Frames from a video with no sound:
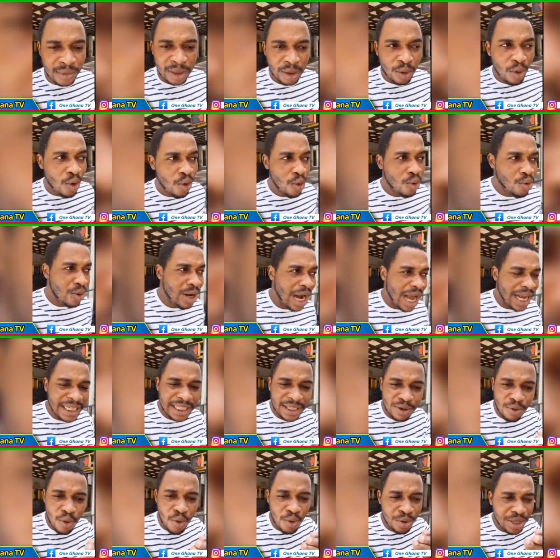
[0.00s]
Oh, who crying,
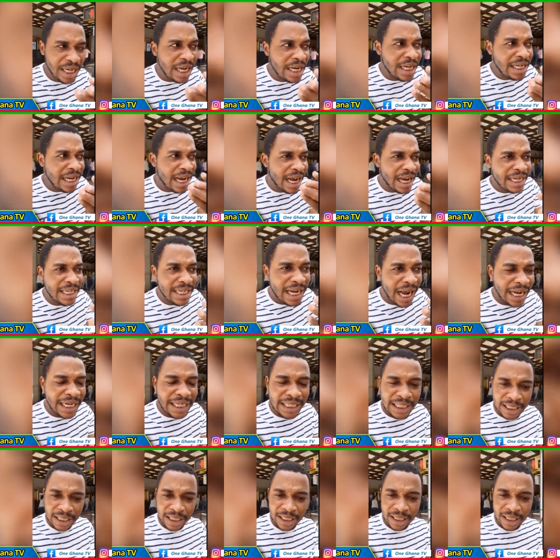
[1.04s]
who yan